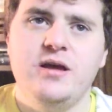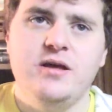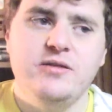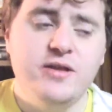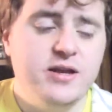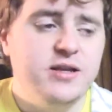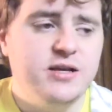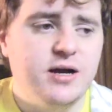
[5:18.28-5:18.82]

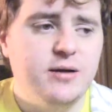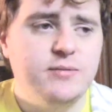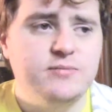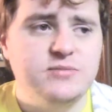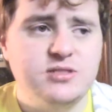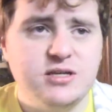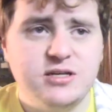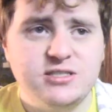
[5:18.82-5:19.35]
Then
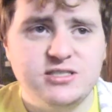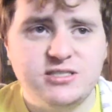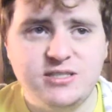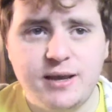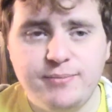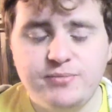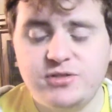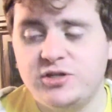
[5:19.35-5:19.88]
comes
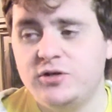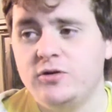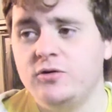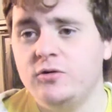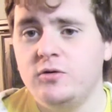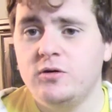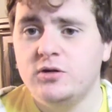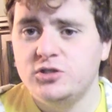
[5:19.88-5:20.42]
step
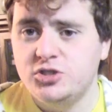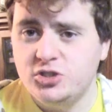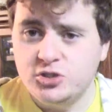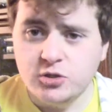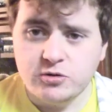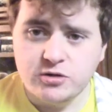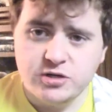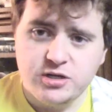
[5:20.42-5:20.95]
2,
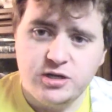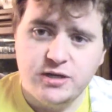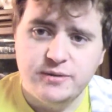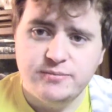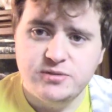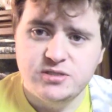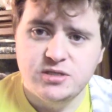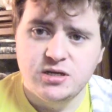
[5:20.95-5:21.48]
short
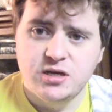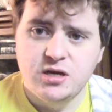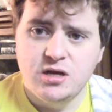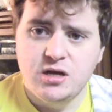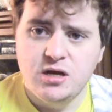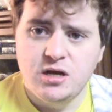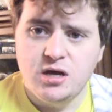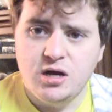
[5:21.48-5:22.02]
clips
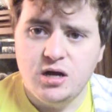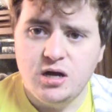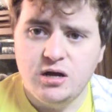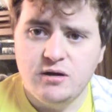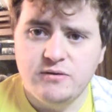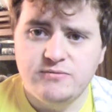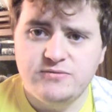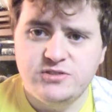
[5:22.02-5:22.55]

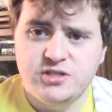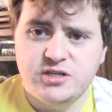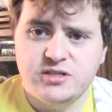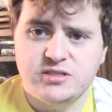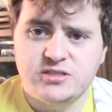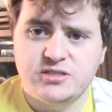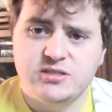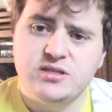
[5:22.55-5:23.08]
of
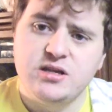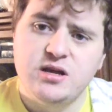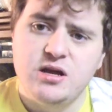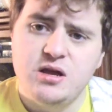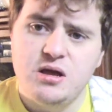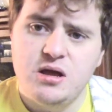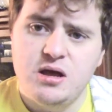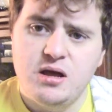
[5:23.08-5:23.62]
just
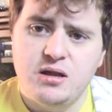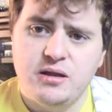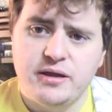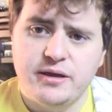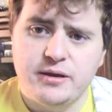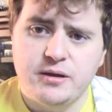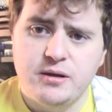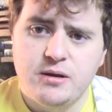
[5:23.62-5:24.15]

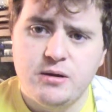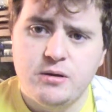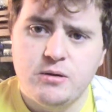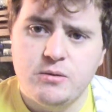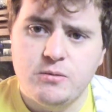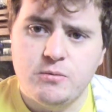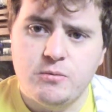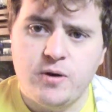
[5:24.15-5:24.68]
like
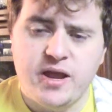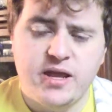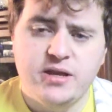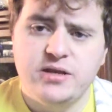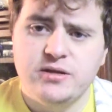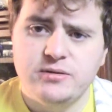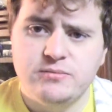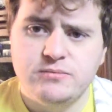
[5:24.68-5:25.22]

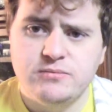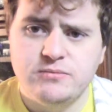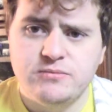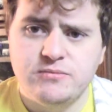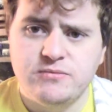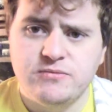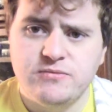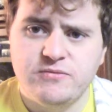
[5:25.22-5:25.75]
random
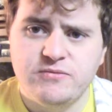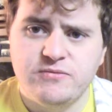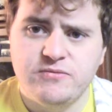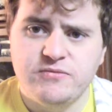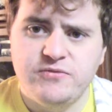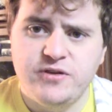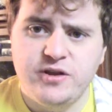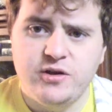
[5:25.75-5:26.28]

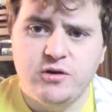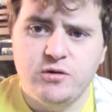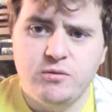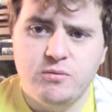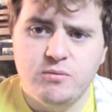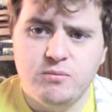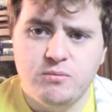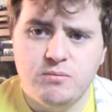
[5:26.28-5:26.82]
video
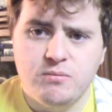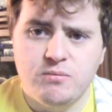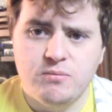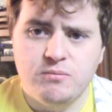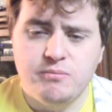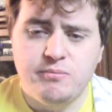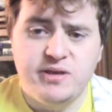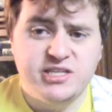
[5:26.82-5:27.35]

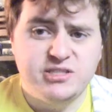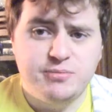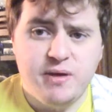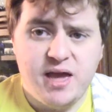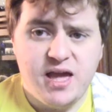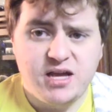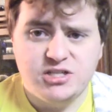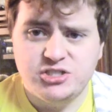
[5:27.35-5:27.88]

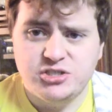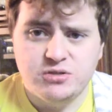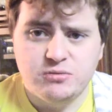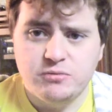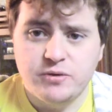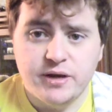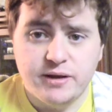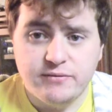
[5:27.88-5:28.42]
mismatch,
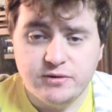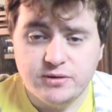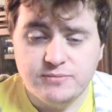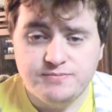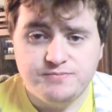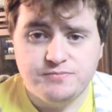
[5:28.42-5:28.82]
whatever.